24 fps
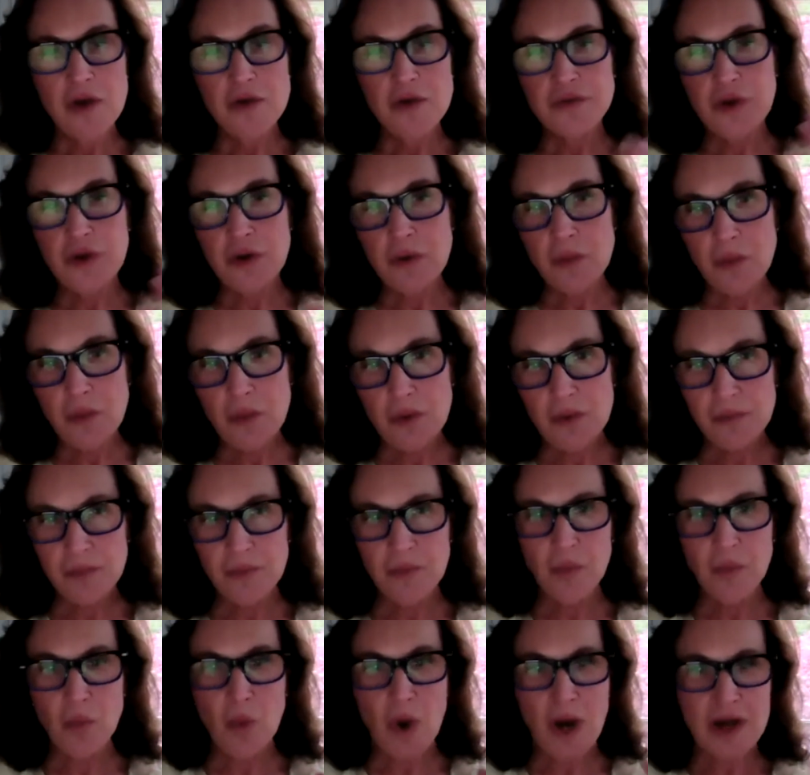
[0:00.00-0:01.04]
So
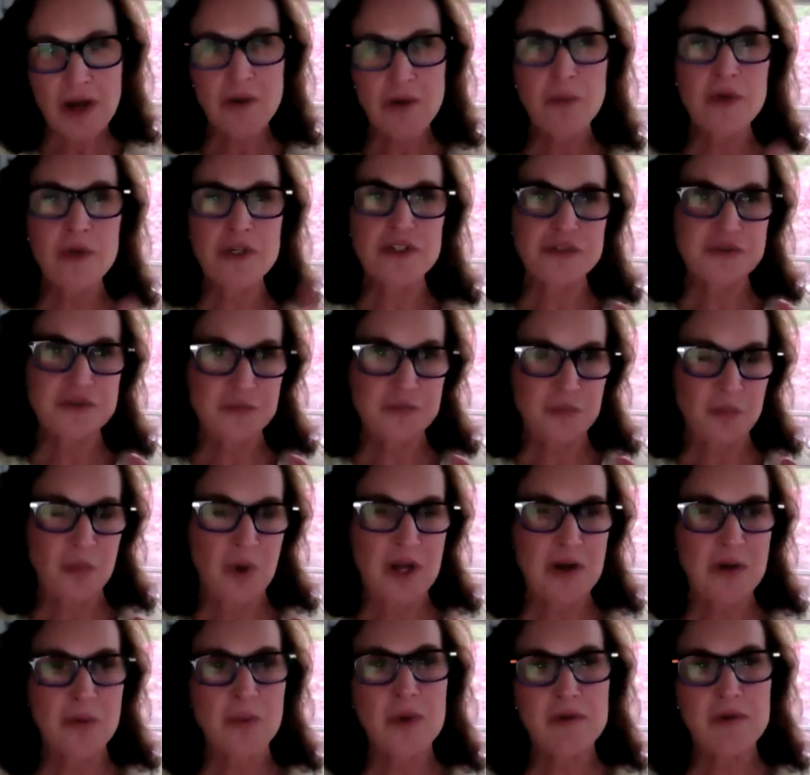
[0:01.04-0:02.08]
why don't we just
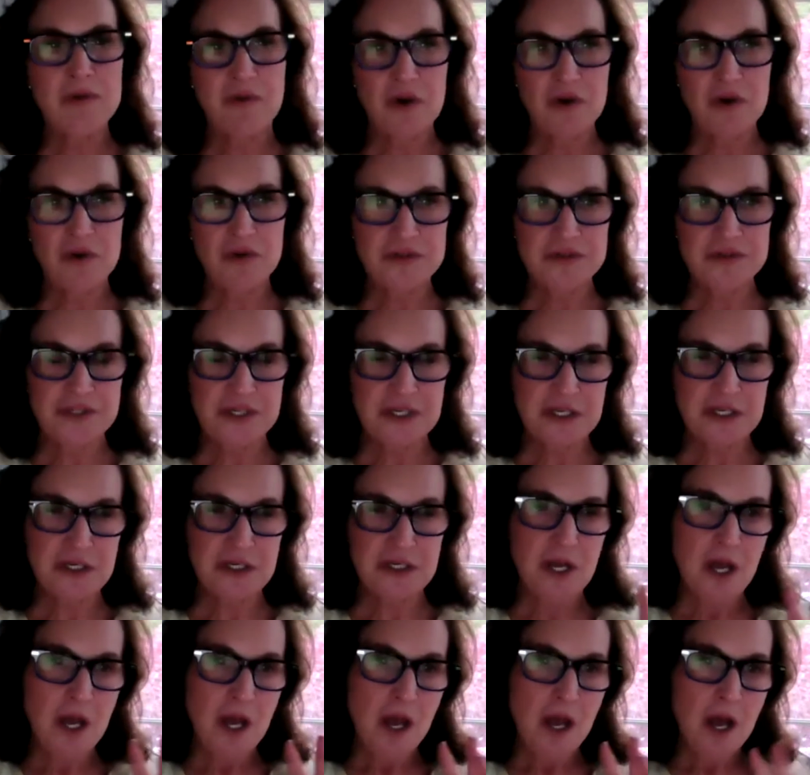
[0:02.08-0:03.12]
why don't we focus
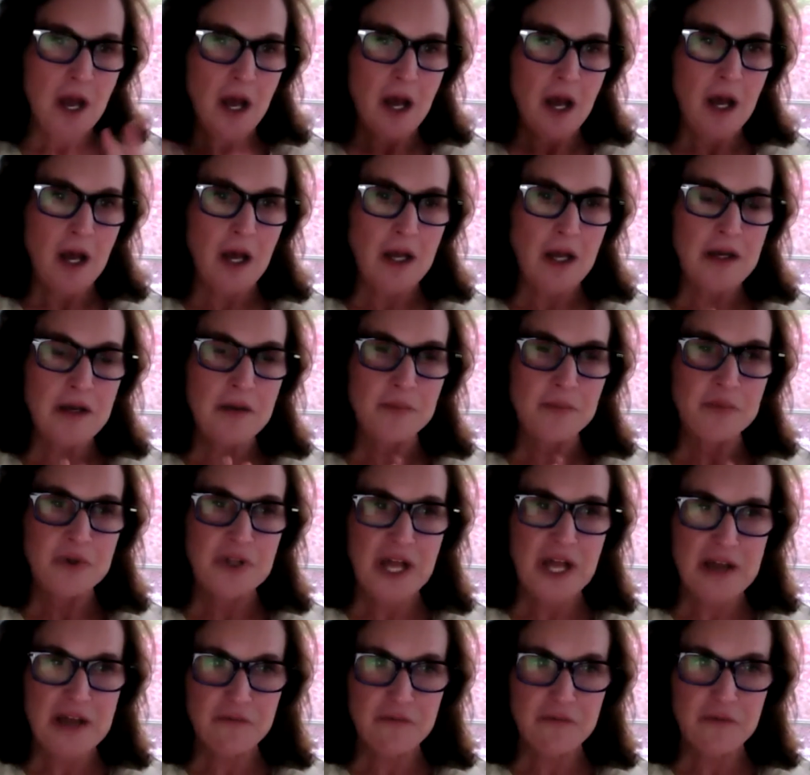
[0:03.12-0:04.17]
in on
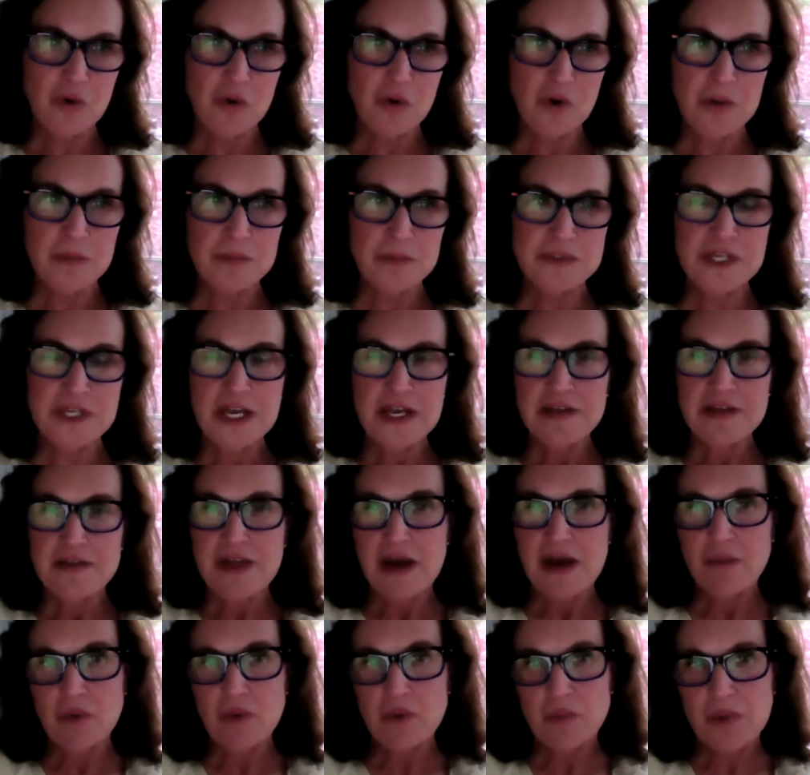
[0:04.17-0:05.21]
platforms
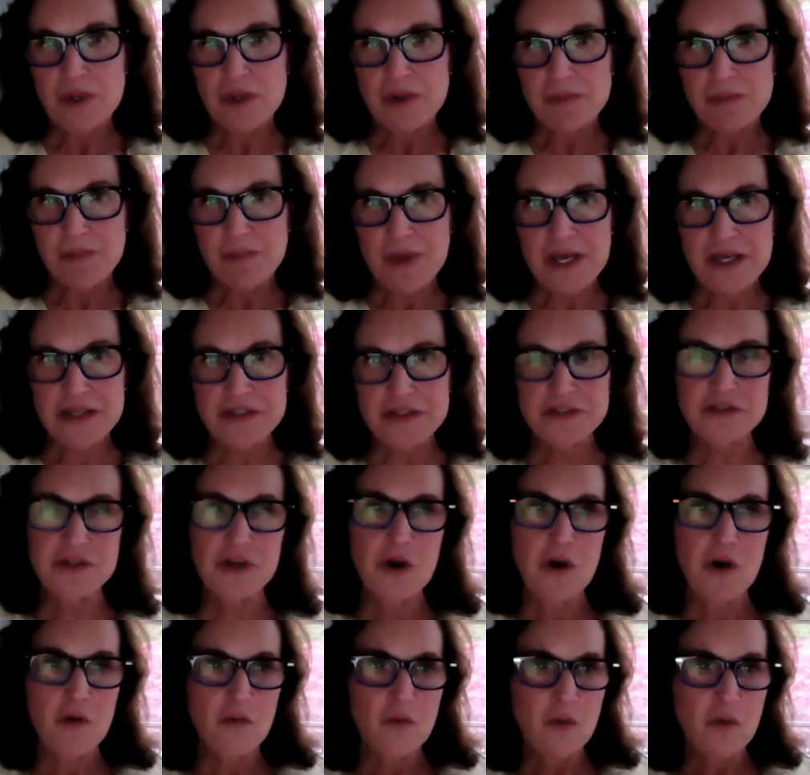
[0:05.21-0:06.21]
that would be best